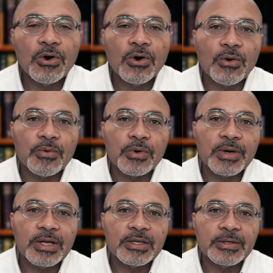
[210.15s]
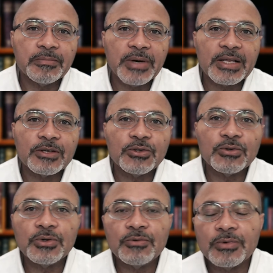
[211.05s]
or we went to the petting
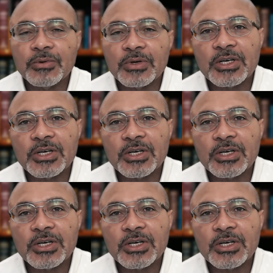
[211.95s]
zoo and we were